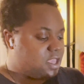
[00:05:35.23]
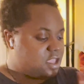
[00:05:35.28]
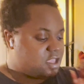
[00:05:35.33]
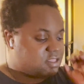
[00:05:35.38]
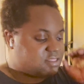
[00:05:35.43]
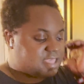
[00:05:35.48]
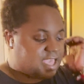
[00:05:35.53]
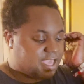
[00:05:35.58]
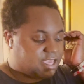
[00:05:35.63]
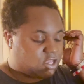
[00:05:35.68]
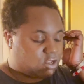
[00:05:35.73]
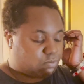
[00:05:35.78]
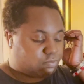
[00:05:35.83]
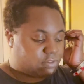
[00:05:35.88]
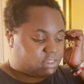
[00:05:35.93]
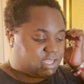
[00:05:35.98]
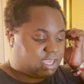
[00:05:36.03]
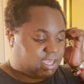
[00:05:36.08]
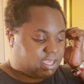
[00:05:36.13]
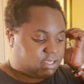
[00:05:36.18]
That your
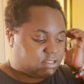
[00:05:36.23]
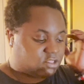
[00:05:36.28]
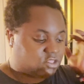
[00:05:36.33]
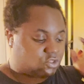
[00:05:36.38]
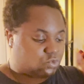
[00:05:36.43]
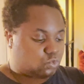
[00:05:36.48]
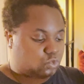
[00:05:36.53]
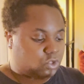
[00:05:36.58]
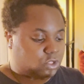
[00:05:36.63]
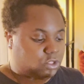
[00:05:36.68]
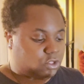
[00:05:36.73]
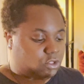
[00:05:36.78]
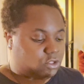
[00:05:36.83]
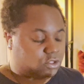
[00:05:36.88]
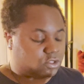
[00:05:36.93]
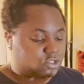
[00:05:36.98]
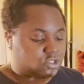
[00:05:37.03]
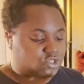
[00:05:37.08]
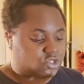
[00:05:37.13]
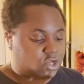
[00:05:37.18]
plants
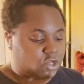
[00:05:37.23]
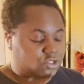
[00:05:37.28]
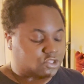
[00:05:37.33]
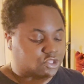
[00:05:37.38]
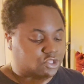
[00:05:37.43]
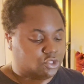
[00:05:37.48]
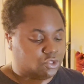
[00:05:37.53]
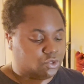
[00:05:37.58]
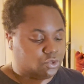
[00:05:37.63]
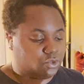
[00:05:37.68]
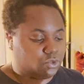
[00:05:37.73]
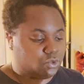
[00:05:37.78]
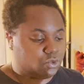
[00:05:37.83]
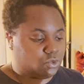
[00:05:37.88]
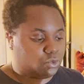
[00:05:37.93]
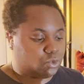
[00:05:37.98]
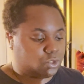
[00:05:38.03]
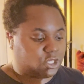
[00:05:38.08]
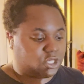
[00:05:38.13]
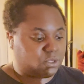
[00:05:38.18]
will start
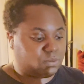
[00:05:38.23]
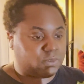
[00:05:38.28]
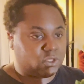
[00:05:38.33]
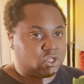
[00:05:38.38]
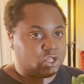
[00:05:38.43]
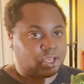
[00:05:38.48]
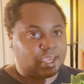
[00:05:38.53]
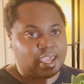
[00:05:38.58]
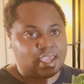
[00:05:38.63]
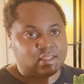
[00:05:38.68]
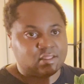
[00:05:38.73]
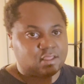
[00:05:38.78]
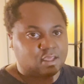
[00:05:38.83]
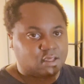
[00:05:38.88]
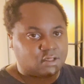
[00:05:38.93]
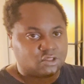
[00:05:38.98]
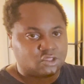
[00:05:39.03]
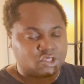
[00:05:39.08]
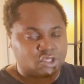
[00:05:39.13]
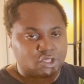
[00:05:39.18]
to communicate
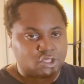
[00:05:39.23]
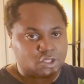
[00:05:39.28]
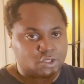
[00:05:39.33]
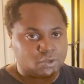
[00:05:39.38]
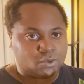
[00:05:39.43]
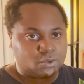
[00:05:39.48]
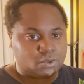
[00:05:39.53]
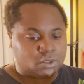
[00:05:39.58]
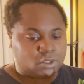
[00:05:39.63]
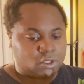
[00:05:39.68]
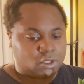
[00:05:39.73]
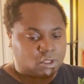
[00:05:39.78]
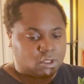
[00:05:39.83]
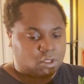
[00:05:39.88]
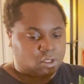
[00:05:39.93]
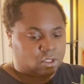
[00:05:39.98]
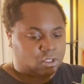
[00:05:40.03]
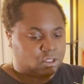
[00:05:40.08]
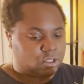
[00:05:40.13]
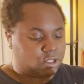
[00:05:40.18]
things to you.
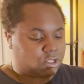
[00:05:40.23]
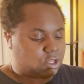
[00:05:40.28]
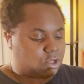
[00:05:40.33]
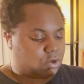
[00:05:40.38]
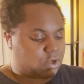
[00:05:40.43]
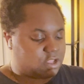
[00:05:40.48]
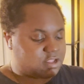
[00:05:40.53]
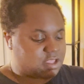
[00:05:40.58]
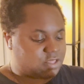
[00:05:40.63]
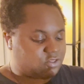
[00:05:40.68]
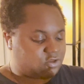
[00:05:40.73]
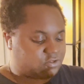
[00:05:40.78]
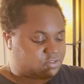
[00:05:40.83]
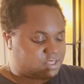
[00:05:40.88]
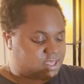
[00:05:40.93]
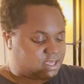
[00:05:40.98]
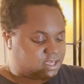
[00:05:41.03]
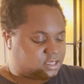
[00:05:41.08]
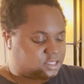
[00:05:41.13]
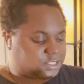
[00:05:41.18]
You know, another
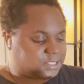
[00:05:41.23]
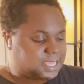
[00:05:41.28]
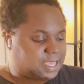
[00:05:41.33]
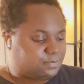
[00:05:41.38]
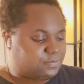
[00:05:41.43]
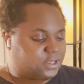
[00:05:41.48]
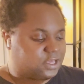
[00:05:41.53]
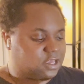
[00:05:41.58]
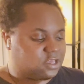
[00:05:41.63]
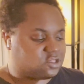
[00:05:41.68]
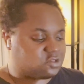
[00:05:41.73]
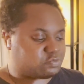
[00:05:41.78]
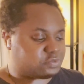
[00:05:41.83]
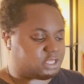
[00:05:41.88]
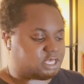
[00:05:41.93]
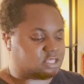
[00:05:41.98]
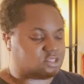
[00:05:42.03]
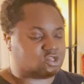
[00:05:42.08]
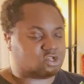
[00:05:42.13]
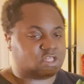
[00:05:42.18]
thing is that because
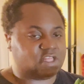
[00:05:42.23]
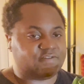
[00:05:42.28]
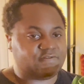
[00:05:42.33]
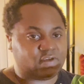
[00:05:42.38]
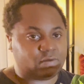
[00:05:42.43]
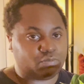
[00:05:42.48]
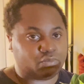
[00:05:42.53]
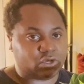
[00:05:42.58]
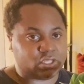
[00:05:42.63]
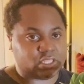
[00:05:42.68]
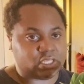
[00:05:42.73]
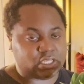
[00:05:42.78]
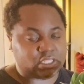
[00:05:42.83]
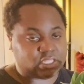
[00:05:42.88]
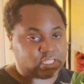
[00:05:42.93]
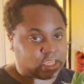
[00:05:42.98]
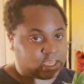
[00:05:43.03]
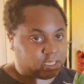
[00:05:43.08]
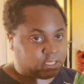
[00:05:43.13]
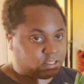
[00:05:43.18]
plants are living, breathing
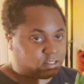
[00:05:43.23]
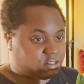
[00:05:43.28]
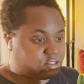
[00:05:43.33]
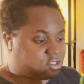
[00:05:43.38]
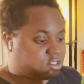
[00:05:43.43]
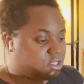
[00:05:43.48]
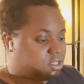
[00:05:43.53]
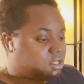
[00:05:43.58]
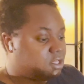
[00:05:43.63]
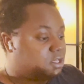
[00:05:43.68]
things,